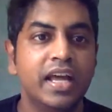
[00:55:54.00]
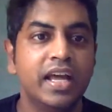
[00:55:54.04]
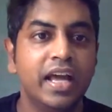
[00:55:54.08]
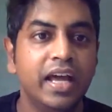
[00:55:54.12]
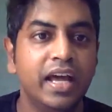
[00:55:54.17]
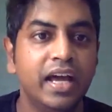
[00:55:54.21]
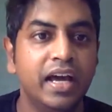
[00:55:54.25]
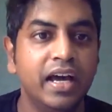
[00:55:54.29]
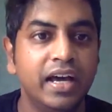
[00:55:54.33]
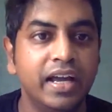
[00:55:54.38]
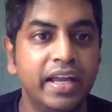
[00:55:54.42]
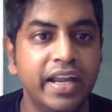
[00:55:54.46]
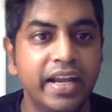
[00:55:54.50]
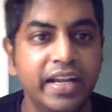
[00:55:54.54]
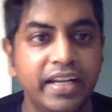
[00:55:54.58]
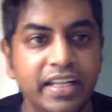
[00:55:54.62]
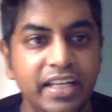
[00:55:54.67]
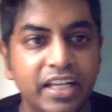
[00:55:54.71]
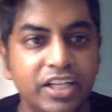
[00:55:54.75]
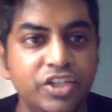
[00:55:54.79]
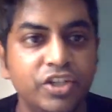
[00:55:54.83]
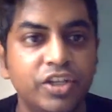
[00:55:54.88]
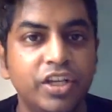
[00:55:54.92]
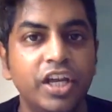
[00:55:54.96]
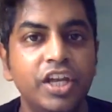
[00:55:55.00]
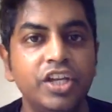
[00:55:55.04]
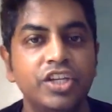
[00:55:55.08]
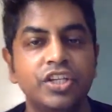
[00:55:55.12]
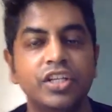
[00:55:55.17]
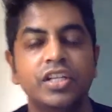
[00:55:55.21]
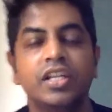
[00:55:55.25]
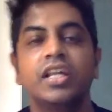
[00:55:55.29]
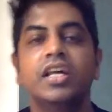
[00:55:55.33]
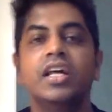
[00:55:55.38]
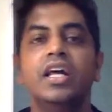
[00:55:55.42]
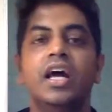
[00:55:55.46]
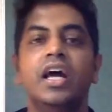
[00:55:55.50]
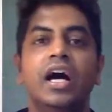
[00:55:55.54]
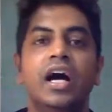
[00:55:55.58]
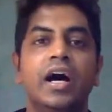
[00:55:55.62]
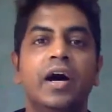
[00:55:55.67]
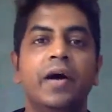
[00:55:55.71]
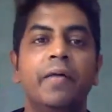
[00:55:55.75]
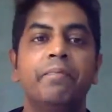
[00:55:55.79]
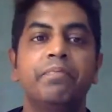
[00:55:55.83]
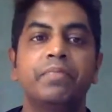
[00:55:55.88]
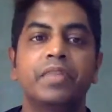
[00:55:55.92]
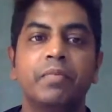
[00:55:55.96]
AT Education.
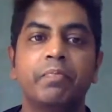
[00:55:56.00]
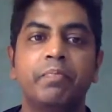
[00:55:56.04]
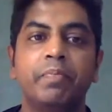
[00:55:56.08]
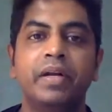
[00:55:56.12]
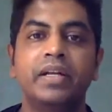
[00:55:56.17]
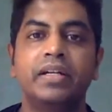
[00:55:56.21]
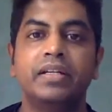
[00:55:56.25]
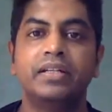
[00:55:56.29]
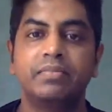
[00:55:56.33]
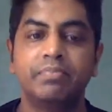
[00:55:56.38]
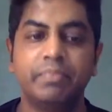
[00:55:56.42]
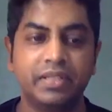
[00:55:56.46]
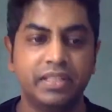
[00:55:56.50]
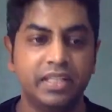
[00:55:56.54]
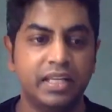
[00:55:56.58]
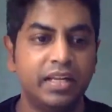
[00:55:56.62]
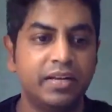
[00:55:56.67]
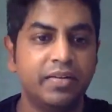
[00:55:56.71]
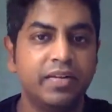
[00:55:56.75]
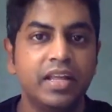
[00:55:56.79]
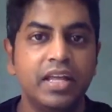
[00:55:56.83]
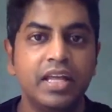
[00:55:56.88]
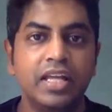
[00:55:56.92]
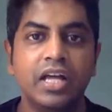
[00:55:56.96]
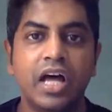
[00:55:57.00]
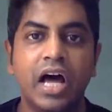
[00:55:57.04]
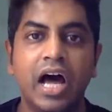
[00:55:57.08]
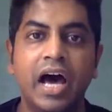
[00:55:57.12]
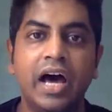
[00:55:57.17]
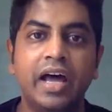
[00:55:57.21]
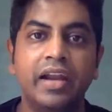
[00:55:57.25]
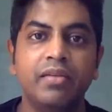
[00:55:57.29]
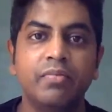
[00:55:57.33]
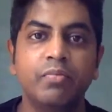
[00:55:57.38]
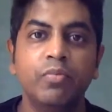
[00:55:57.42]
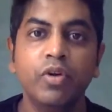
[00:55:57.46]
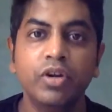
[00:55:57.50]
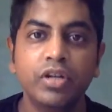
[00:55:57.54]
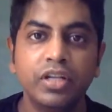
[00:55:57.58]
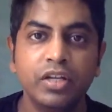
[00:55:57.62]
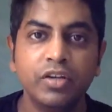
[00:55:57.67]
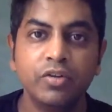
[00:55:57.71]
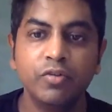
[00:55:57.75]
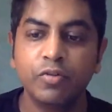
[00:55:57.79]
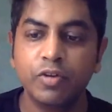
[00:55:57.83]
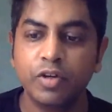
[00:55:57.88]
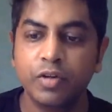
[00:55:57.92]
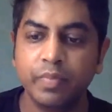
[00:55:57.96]
But then our
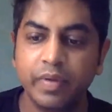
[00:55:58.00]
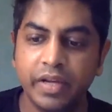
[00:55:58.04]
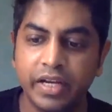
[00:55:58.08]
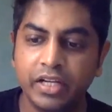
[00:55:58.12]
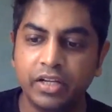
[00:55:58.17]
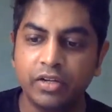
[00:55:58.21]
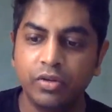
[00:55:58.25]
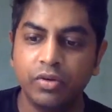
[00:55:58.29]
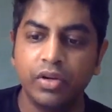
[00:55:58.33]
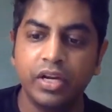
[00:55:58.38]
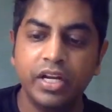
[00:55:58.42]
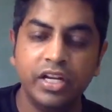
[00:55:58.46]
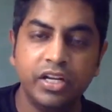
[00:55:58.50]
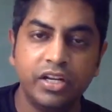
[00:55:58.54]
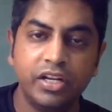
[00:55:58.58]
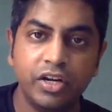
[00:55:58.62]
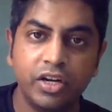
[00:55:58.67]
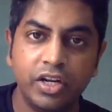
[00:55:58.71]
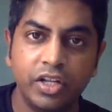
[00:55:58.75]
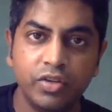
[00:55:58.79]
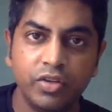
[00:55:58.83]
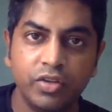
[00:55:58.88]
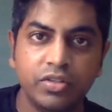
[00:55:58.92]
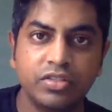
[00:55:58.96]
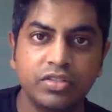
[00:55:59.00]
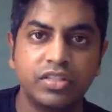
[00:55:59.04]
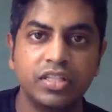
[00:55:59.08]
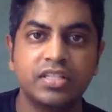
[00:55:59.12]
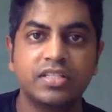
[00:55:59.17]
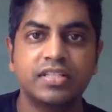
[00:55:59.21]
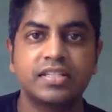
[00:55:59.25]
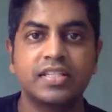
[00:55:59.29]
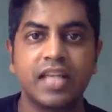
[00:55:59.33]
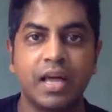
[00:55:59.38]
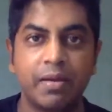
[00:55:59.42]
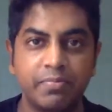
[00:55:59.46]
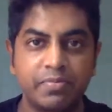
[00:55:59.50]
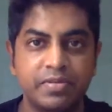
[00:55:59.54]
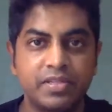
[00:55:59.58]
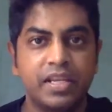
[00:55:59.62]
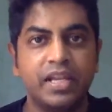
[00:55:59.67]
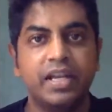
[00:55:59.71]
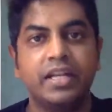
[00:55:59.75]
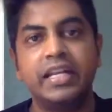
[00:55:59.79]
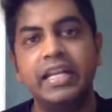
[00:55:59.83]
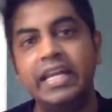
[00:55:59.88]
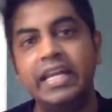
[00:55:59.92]
motive would be to introduce the subject